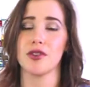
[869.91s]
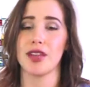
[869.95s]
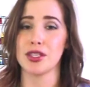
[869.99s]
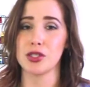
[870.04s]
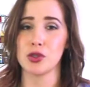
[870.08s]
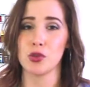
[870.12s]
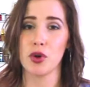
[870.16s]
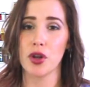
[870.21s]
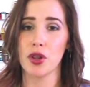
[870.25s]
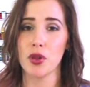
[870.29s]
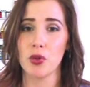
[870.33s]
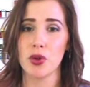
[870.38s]

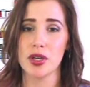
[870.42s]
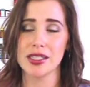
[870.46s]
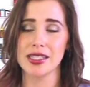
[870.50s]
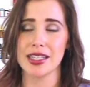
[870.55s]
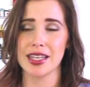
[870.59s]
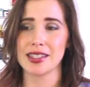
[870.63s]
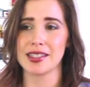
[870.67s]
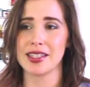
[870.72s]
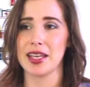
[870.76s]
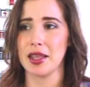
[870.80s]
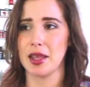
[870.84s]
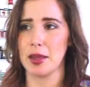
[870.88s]
That's one of the ones
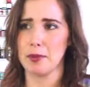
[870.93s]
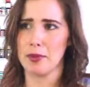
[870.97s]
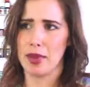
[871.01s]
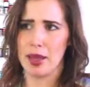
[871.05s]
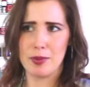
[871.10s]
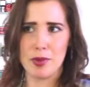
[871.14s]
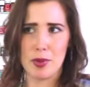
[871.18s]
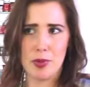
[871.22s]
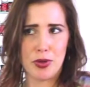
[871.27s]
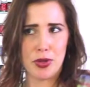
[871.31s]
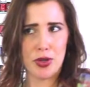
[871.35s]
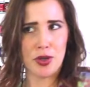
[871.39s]
I say, like,
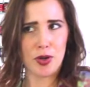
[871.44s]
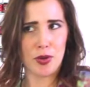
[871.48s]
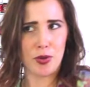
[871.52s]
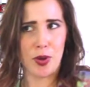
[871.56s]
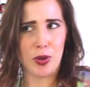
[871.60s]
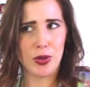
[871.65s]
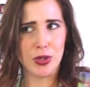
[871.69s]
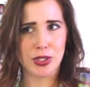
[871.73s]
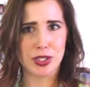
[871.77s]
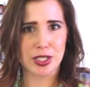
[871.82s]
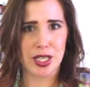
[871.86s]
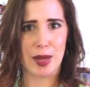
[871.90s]
maybe put your
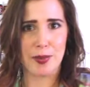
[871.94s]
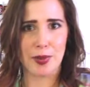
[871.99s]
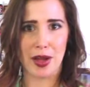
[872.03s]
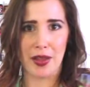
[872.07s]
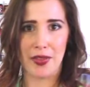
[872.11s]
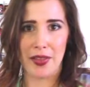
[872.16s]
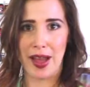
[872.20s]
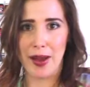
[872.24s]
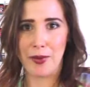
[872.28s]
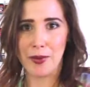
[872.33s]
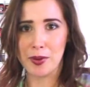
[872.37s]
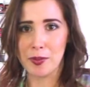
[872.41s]
roller top
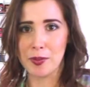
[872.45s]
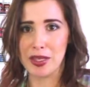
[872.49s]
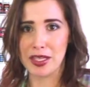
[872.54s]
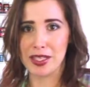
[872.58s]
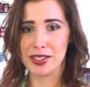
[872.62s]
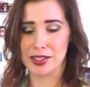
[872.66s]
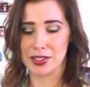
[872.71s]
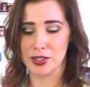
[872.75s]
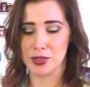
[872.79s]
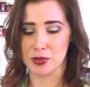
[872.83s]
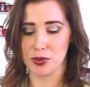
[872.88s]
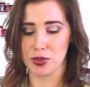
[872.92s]
on that one
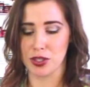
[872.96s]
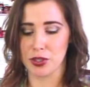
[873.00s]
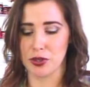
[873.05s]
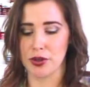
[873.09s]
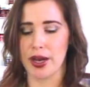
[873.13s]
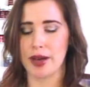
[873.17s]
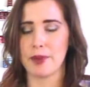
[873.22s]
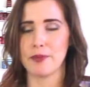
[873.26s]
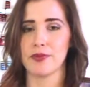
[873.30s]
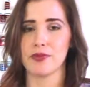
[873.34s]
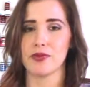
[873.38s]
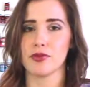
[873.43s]
because it's really
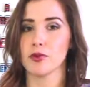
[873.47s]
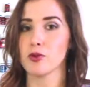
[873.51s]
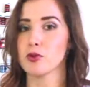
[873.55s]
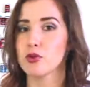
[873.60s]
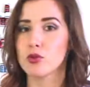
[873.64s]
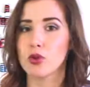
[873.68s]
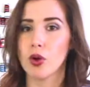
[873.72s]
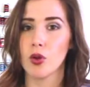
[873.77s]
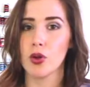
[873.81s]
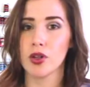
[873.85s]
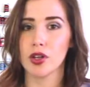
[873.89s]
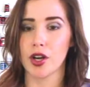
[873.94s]
great.
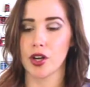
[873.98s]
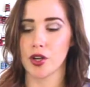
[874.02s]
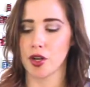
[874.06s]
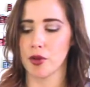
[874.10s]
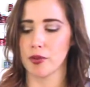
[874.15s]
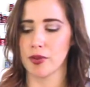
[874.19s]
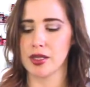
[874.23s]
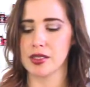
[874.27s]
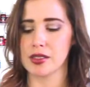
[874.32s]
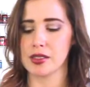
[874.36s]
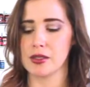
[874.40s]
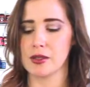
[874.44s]
Roll it on your
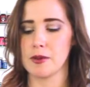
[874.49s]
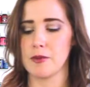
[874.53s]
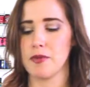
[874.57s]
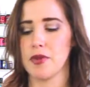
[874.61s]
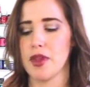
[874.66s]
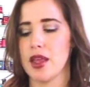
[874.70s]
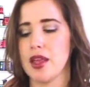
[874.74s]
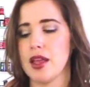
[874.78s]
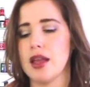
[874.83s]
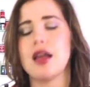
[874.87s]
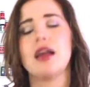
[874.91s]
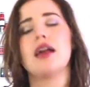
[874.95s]
wrist.
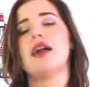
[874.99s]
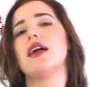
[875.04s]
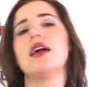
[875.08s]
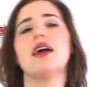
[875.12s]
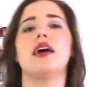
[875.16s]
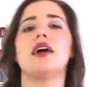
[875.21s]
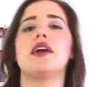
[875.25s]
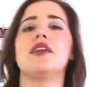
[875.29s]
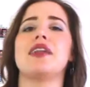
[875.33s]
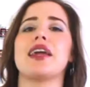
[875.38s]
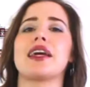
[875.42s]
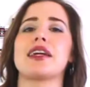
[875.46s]

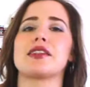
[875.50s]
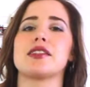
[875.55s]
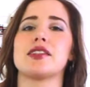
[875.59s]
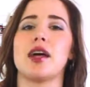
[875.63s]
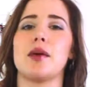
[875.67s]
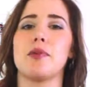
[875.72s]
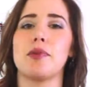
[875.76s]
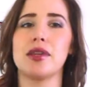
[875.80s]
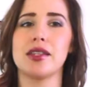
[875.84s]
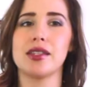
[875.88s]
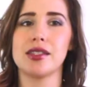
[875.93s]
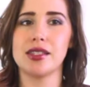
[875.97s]
Next
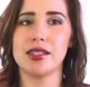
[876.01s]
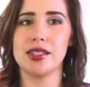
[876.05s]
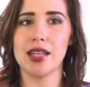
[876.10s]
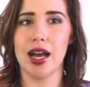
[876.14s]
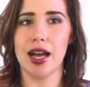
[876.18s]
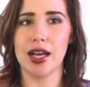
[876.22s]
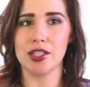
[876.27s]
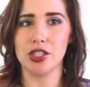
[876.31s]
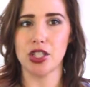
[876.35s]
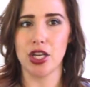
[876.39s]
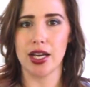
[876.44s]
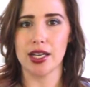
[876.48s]
up is
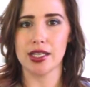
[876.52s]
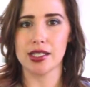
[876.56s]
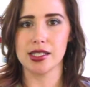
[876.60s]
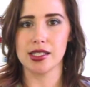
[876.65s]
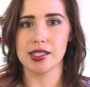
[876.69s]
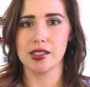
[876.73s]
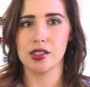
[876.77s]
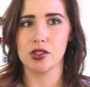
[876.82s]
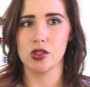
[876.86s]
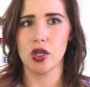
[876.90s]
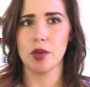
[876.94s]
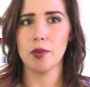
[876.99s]

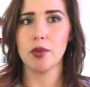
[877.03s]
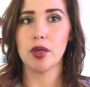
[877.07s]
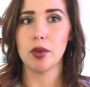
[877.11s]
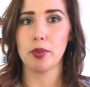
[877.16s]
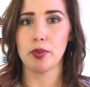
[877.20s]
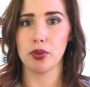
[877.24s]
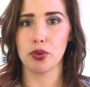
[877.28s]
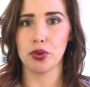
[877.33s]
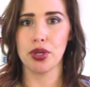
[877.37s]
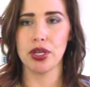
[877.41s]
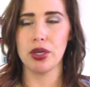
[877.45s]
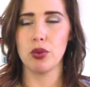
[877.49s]
Digize. So I'm gonna
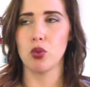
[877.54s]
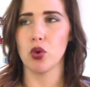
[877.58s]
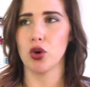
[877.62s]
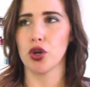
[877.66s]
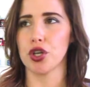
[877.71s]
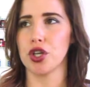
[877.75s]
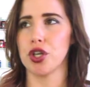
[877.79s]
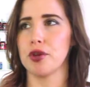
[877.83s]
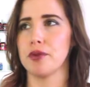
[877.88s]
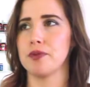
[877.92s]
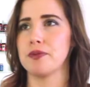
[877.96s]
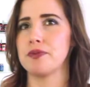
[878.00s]

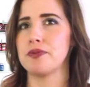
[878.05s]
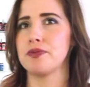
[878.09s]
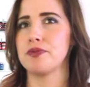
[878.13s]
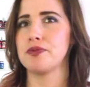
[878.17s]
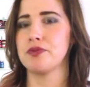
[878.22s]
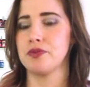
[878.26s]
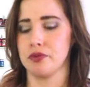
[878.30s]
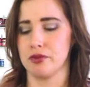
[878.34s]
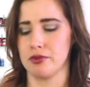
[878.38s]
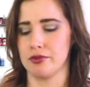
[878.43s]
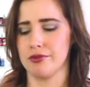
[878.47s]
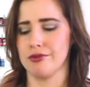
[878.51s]
pre-warn you.
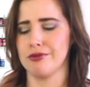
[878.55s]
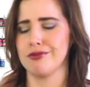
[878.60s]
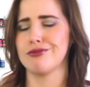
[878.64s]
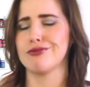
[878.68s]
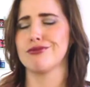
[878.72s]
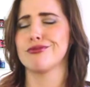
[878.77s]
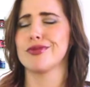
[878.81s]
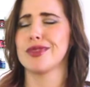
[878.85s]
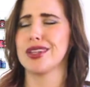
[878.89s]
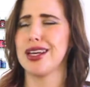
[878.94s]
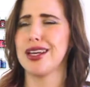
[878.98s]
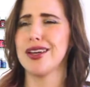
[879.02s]

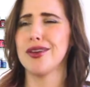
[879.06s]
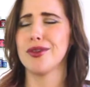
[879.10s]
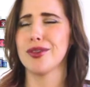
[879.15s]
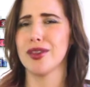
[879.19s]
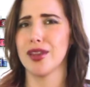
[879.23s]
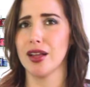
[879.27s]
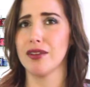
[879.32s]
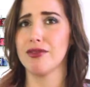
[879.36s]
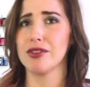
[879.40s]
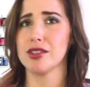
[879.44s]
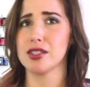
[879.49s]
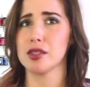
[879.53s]
I don't
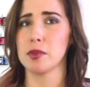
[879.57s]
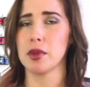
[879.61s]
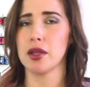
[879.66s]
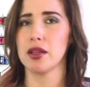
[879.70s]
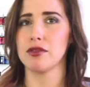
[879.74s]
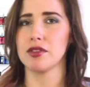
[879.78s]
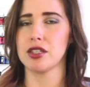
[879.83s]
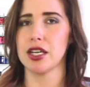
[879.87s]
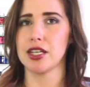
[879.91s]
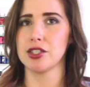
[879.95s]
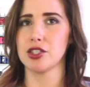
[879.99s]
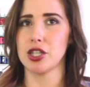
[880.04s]
love the
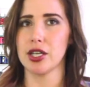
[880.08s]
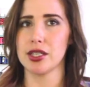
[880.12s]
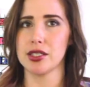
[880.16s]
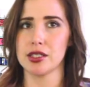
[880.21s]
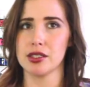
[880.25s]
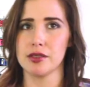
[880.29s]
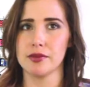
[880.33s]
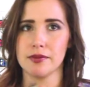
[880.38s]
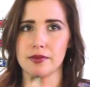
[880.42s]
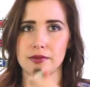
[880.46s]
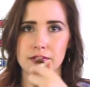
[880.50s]
smell of Digize.